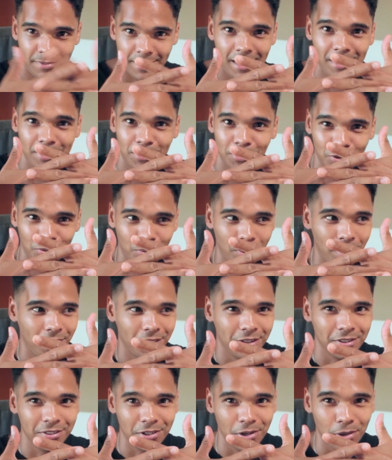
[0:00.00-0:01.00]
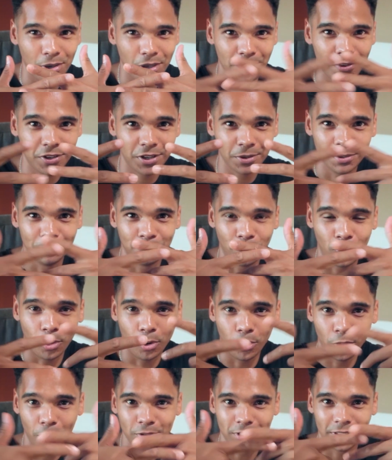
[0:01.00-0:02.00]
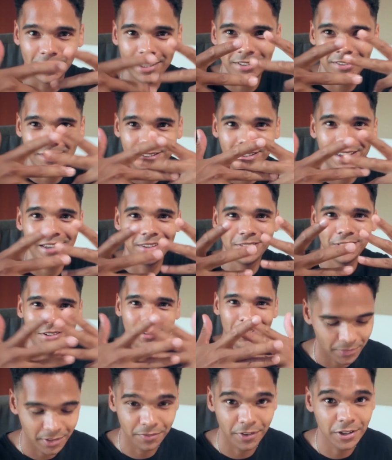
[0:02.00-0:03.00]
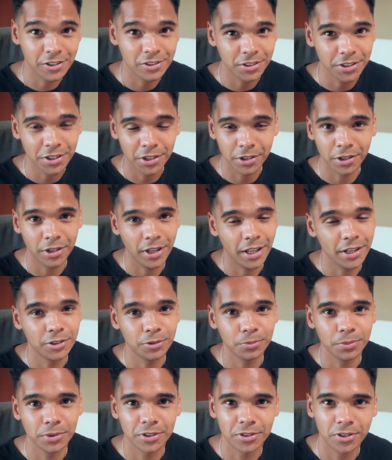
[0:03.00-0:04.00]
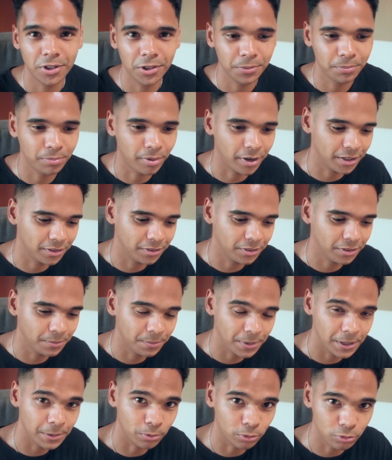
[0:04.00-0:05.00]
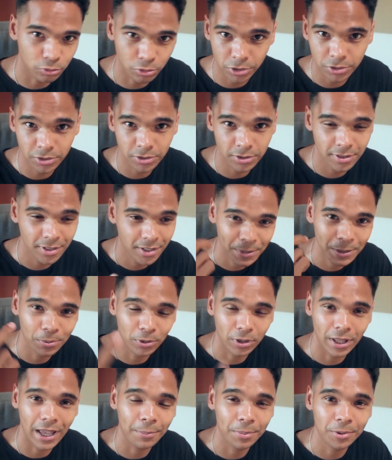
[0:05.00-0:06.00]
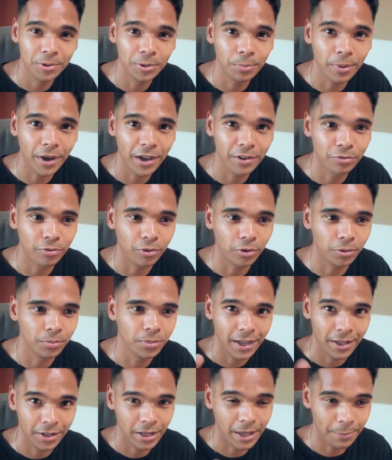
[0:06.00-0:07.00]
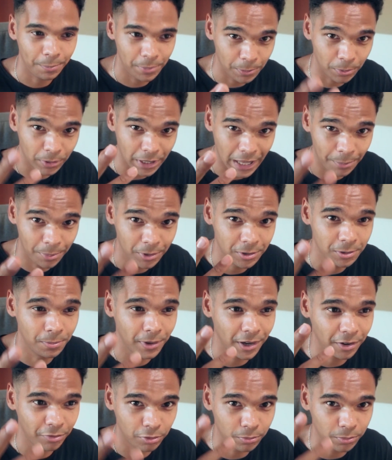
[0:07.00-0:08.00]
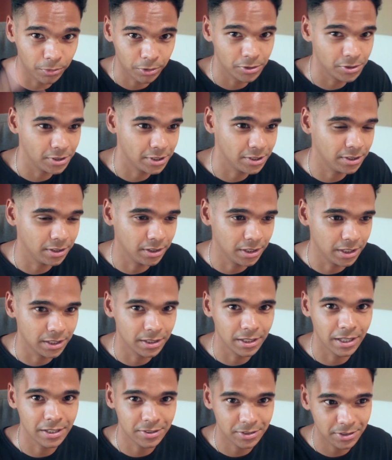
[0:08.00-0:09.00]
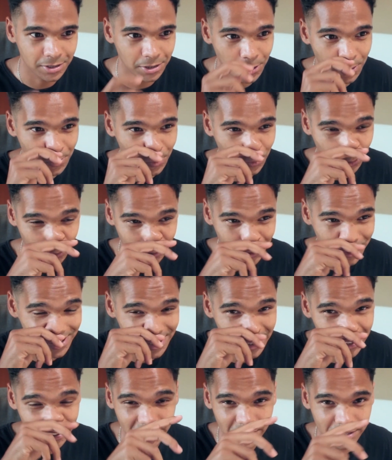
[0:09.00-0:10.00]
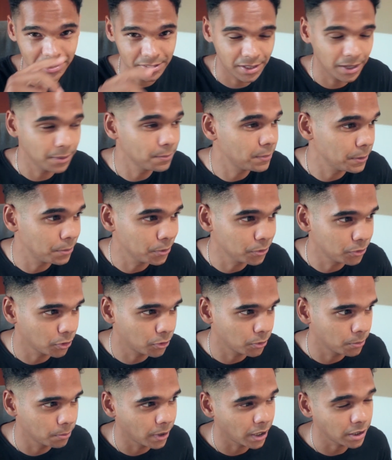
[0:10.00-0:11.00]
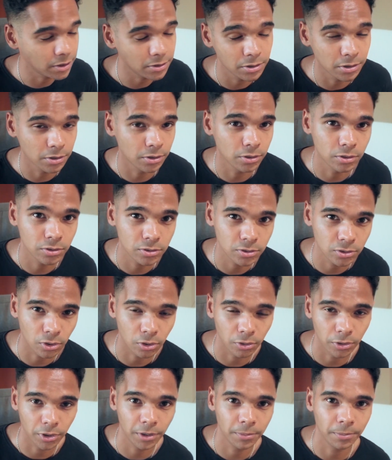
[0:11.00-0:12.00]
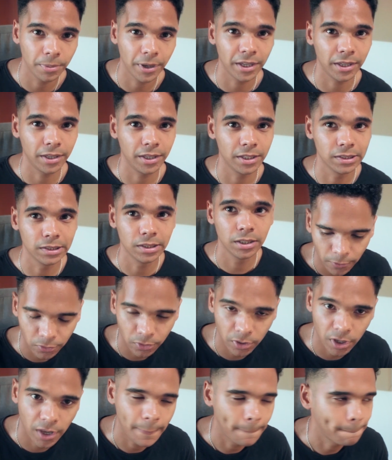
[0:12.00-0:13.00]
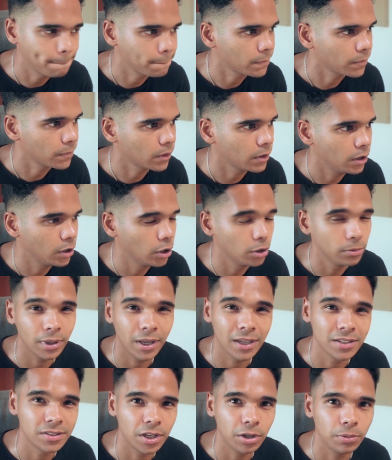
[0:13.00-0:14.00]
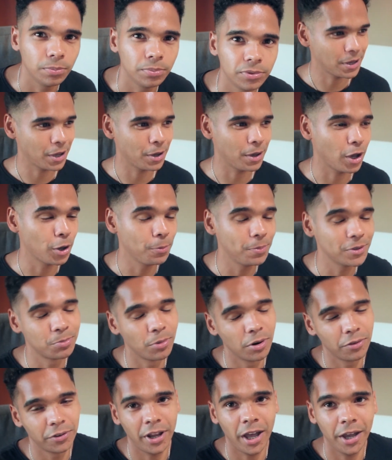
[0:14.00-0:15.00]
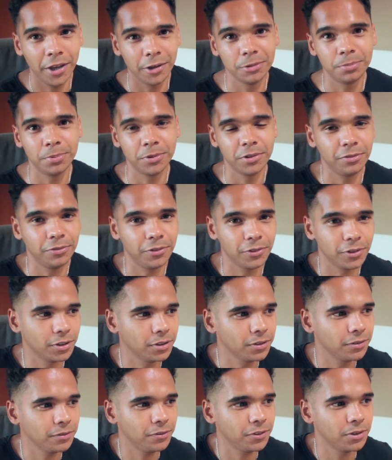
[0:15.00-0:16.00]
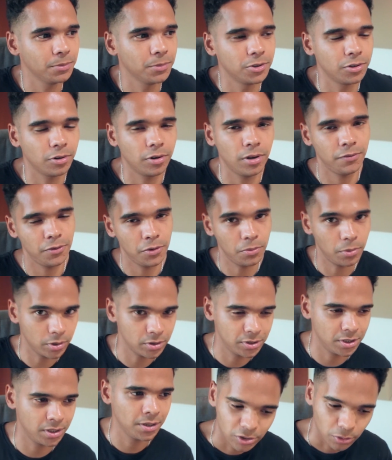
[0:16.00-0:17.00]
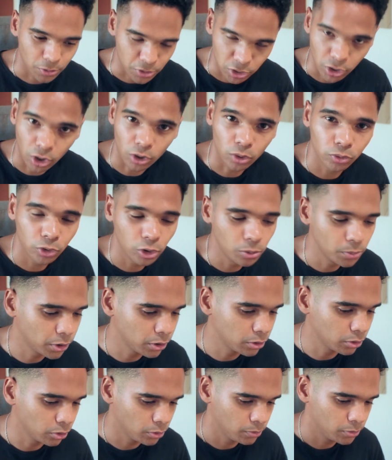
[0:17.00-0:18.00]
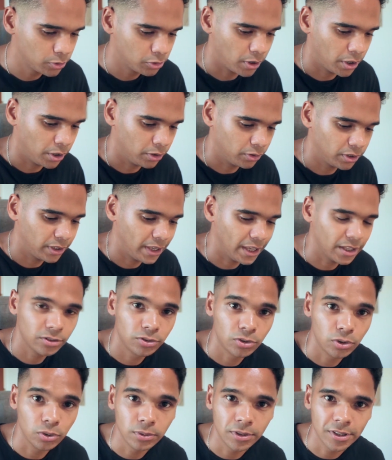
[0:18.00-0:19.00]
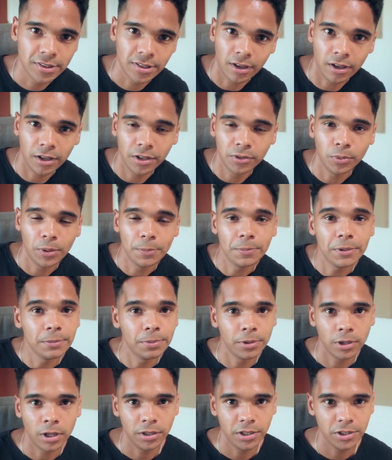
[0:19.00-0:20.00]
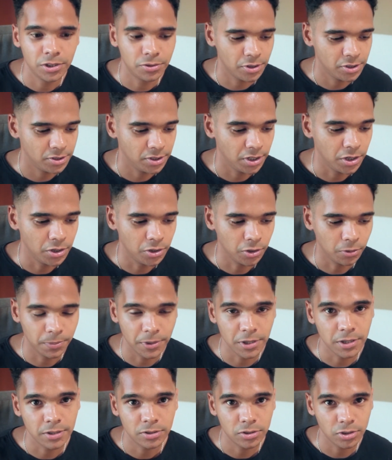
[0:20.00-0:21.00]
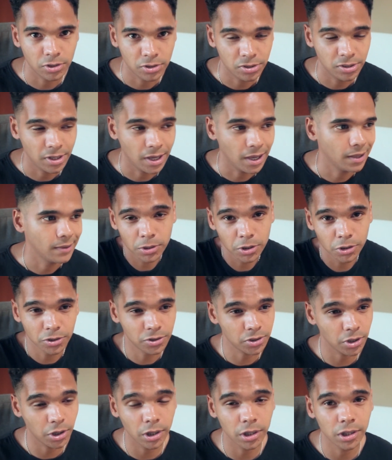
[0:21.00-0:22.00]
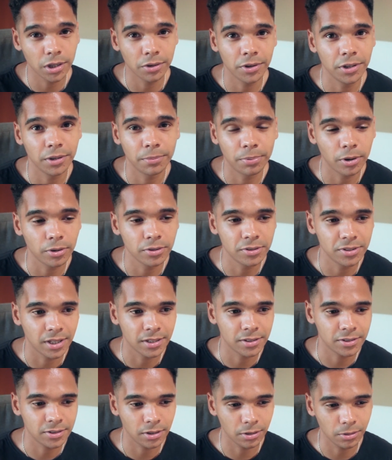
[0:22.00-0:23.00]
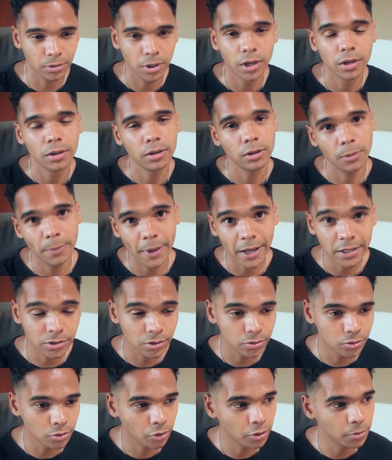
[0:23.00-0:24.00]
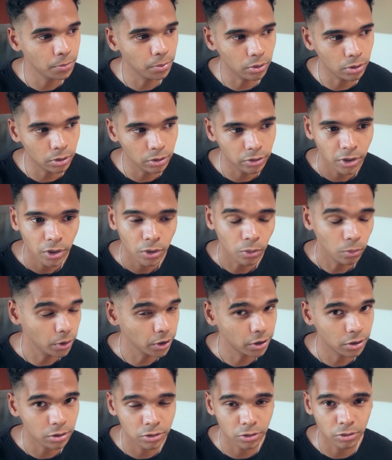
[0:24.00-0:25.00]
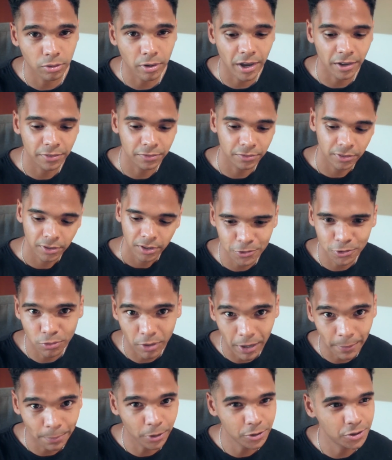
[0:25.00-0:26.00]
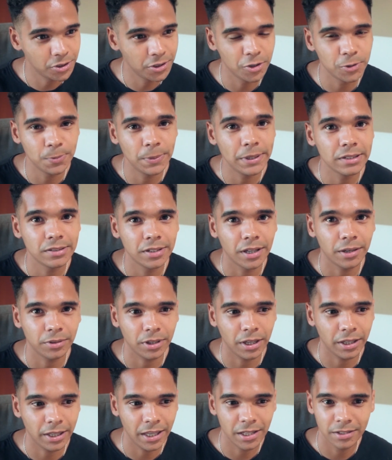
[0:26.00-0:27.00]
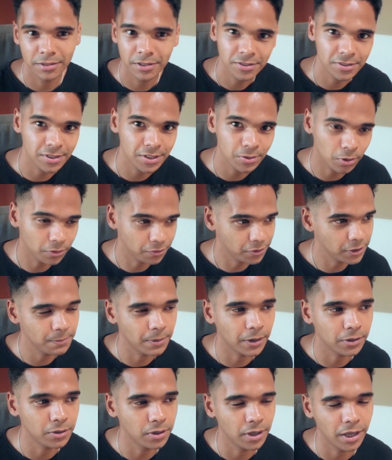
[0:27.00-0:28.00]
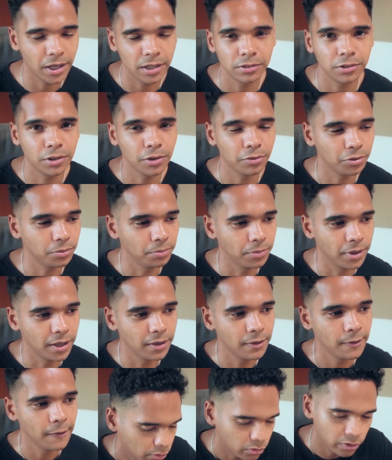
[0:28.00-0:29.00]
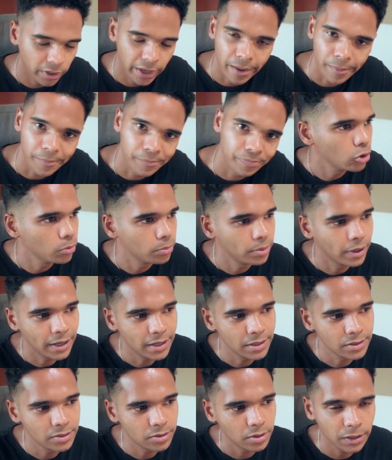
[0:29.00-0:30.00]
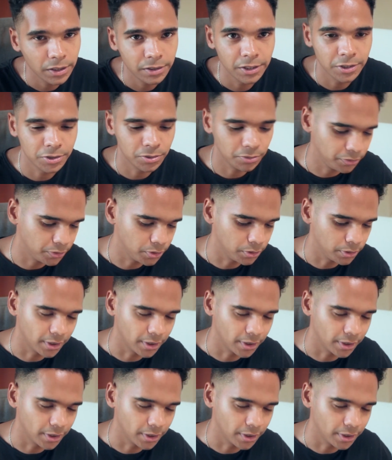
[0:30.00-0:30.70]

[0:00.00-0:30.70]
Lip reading: intertwined. You know, if you can put all those links together, eventually you're going to end up with a solid brand that people trust, people are happy to buy from, and people are happy to buy from consistently. And that's, you know, one of the key things is getting people to come back to your store and buy again. So yeah, I hope that has helped. I hope it's more of an eye-opener for the majority of you watching. So it's not all doom and gloom. Try not to get too disheartened when people aren't interested in your beats just yet. You're just earlier in the process, so go back to the drawing board, work on your craft, try pushing those beats out again, see what feedback you get, and go from there. So yeah, hope that has cleared things up for you